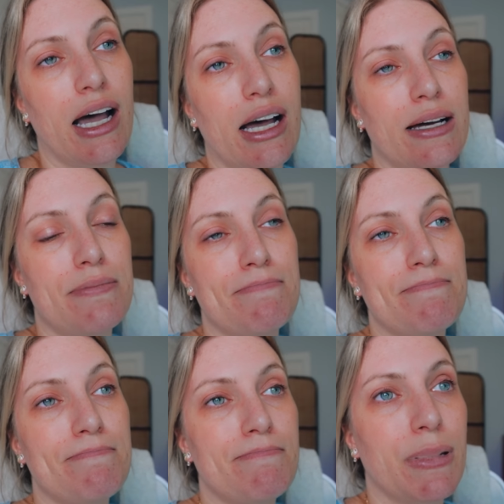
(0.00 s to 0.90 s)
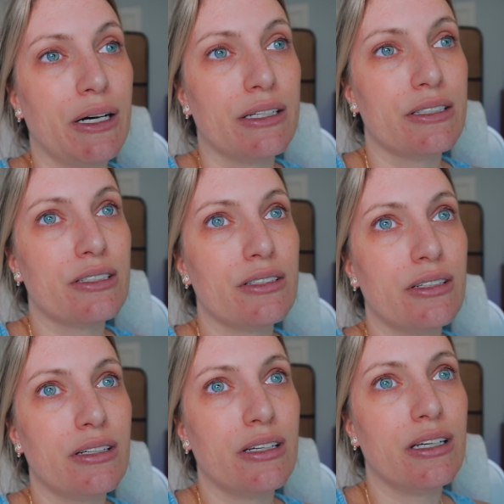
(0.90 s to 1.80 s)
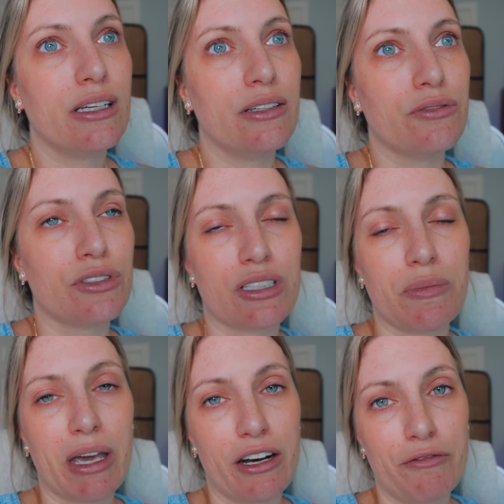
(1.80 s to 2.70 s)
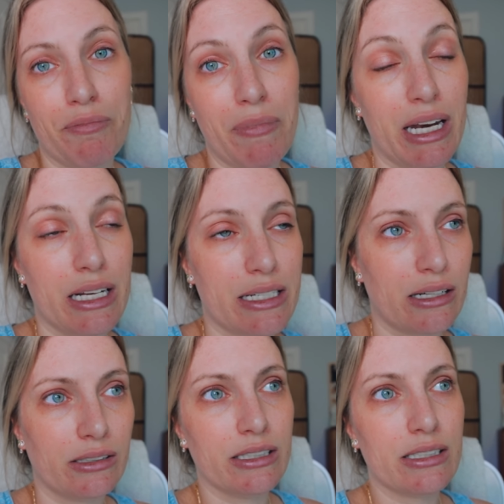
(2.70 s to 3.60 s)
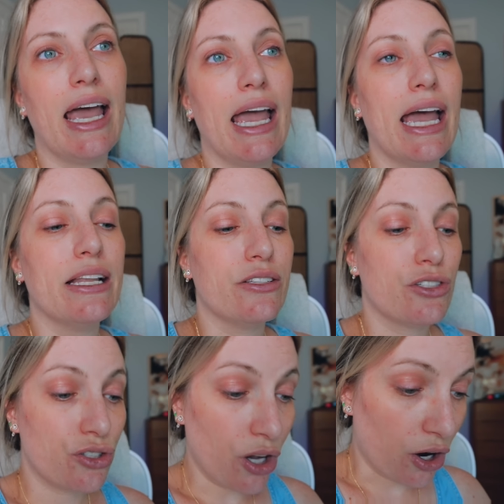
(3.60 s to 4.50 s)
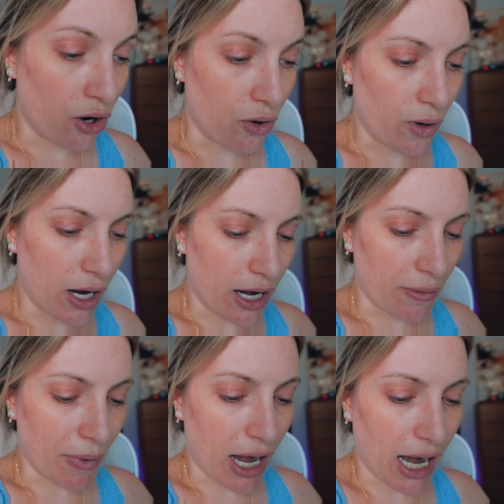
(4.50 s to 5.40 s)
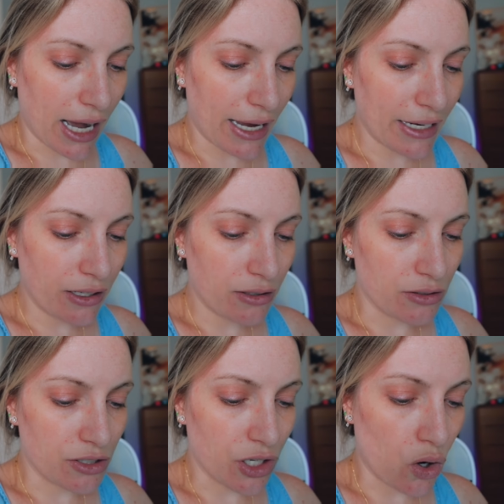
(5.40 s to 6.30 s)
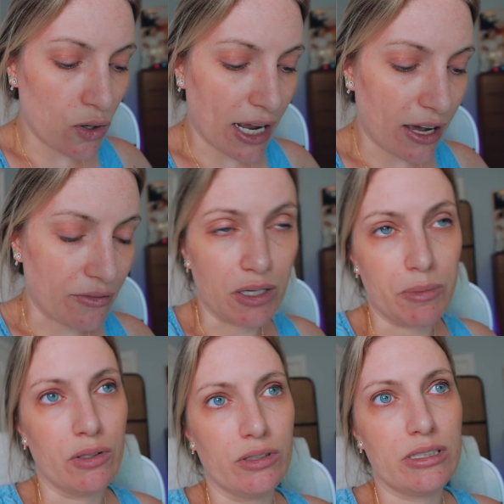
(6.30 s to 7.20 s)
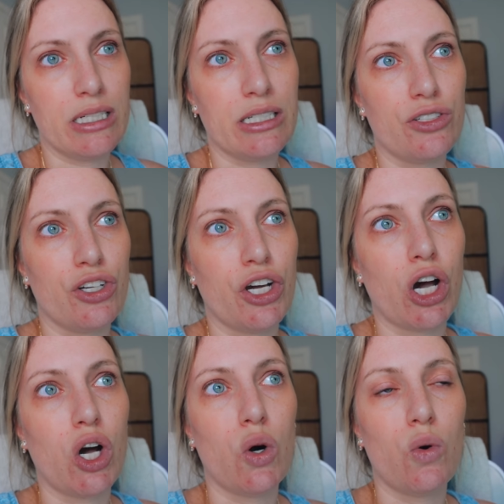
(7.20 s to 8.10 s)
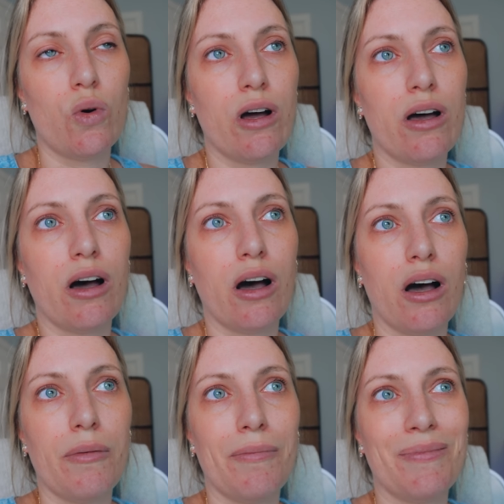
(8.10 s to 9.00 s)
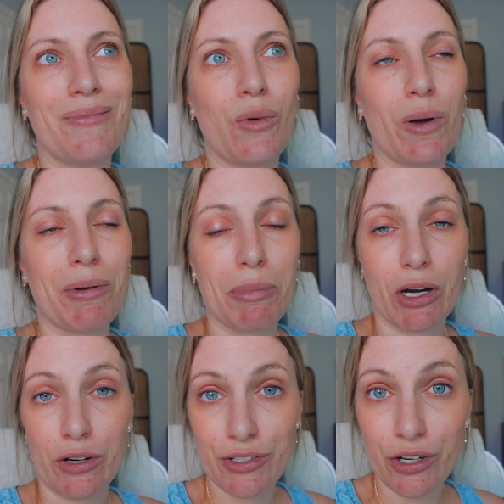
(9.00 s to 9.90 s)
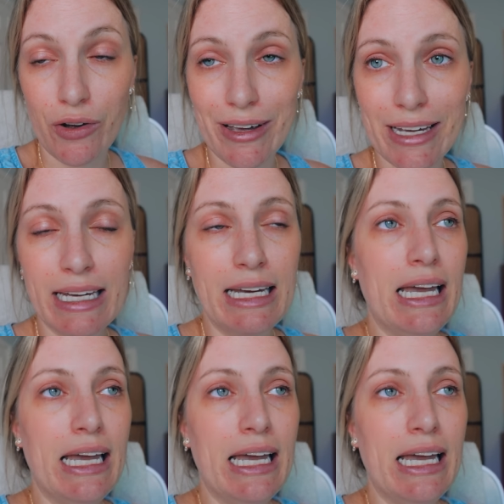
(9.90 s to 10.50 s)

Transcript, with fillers: Um, but he was just a man of many talents. And so, um, I don't have the ability to go, um, when my parents are going.